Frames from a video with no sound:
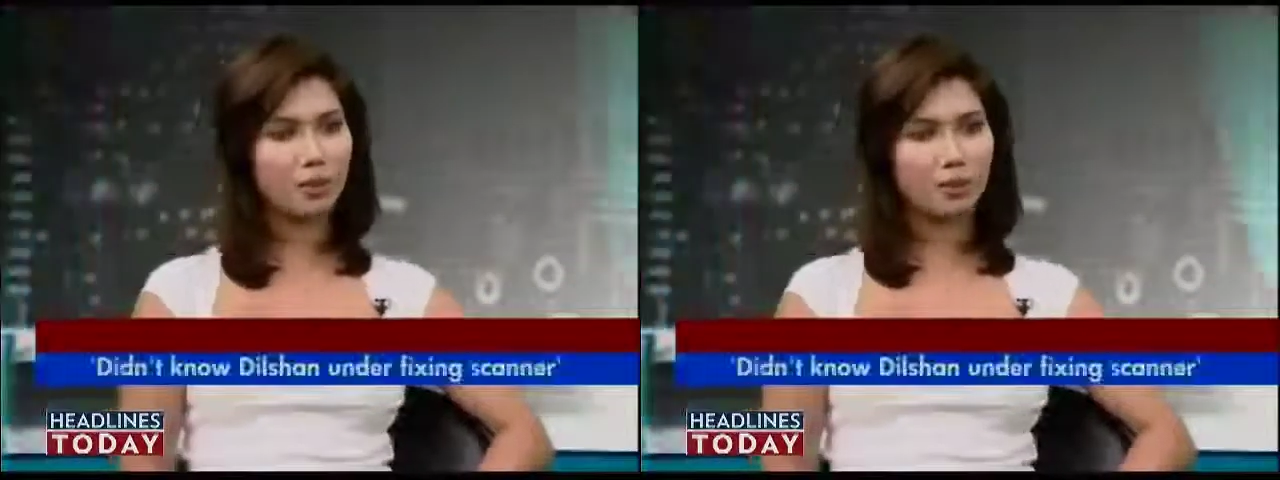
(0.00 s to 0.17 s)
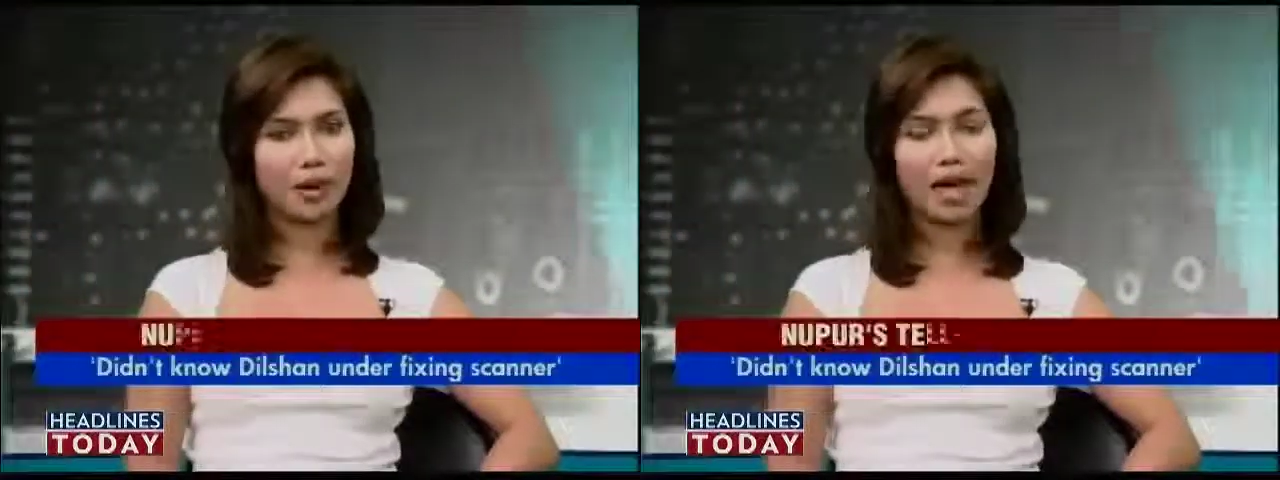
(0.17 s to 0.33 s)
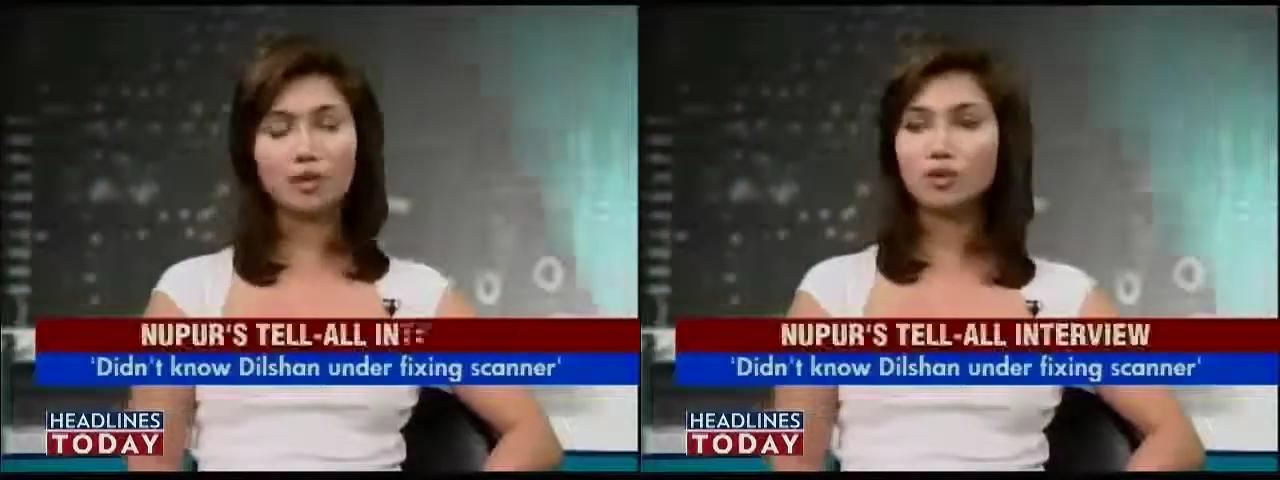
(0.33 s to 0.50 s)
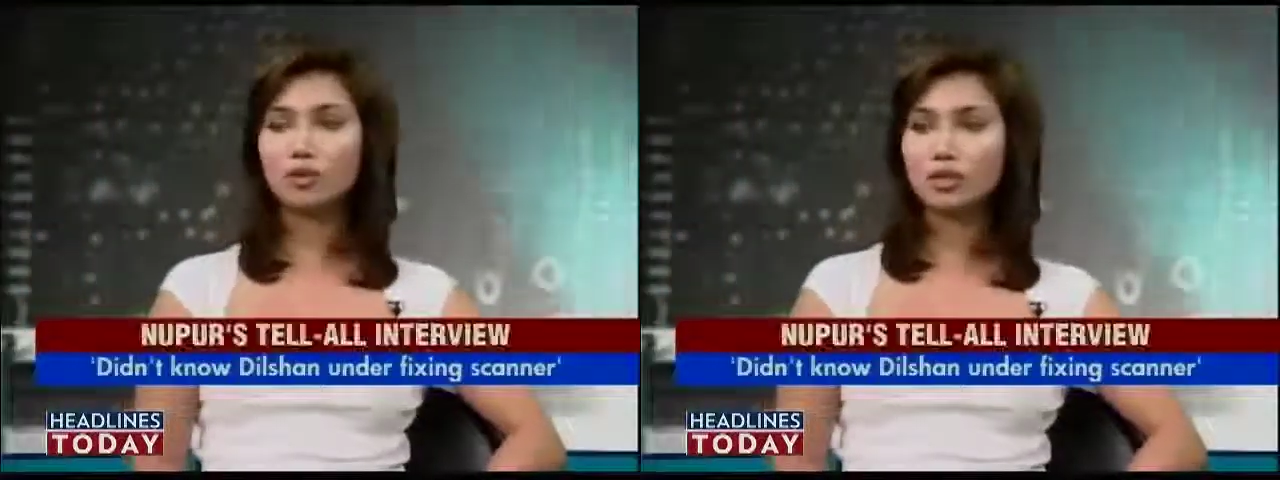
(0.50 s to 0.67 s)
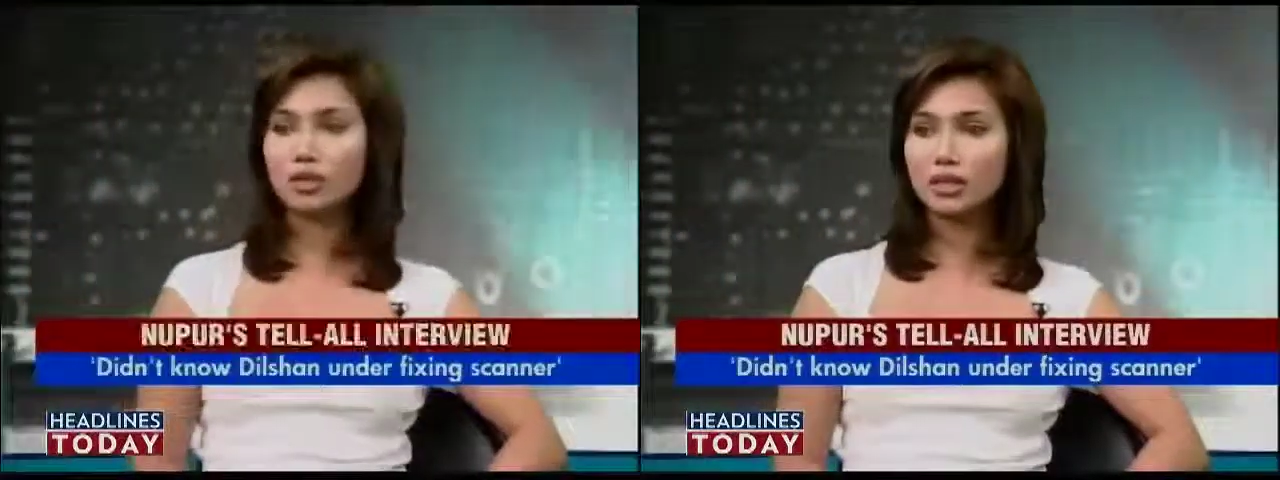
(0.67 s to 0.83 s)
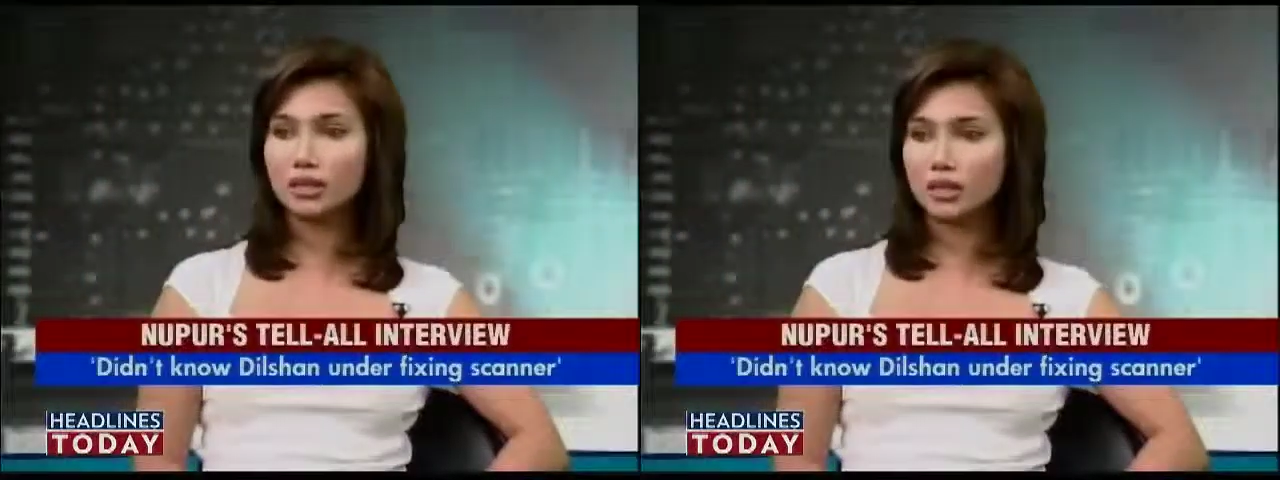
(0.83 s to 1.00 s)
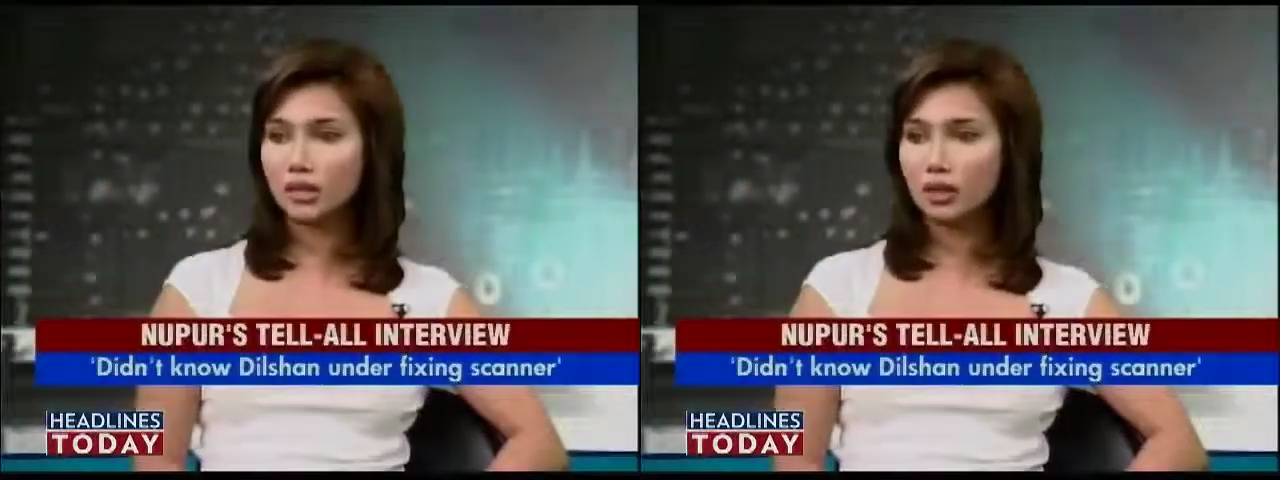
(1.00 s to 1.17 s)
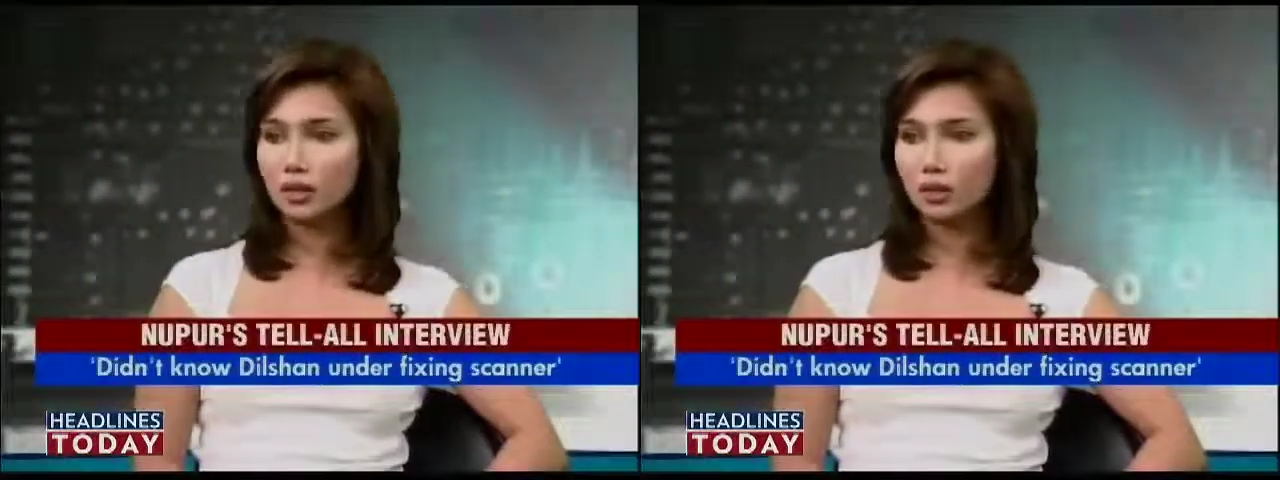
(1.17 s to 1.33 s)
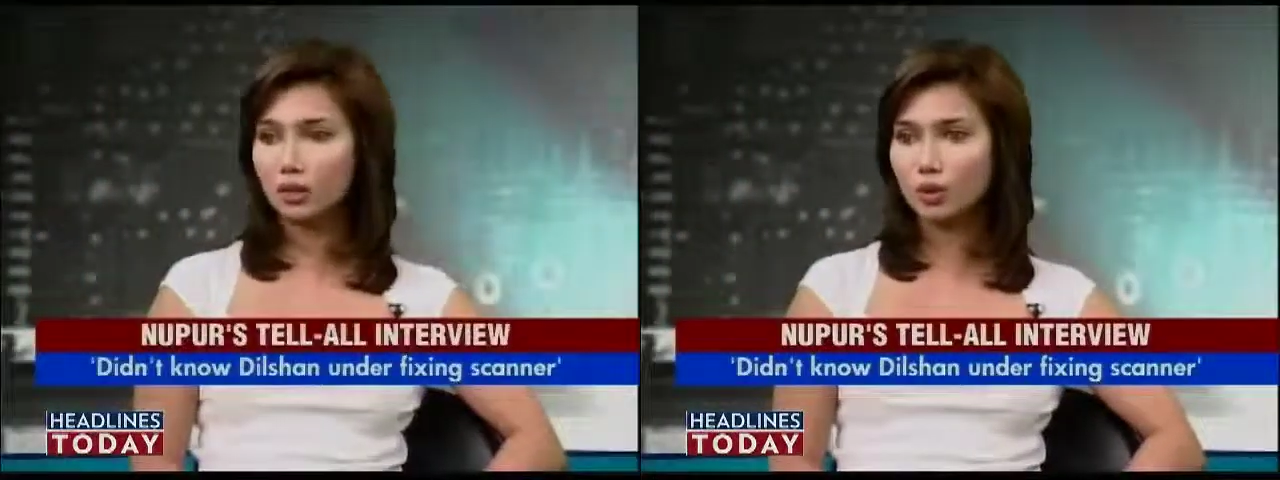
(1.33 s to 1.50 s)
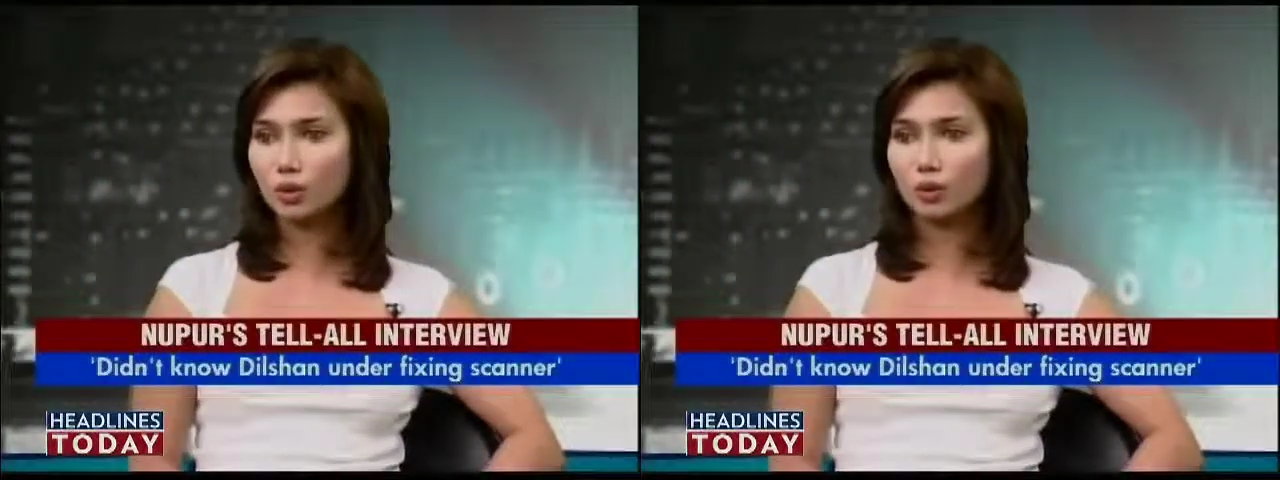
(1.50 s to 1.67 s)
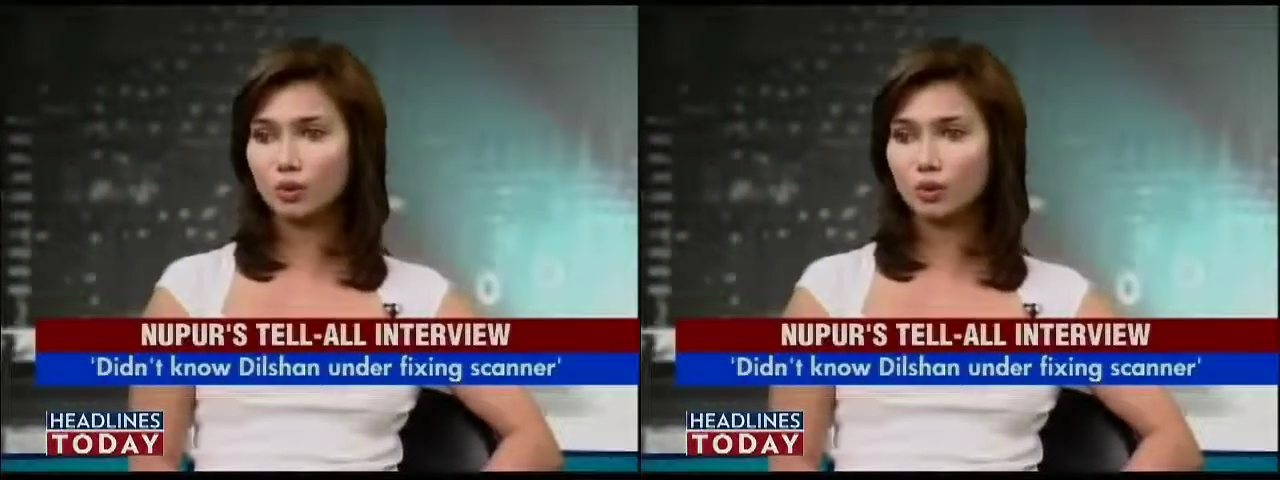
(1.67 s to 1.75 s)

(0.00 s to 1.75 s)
we planned to go to the casino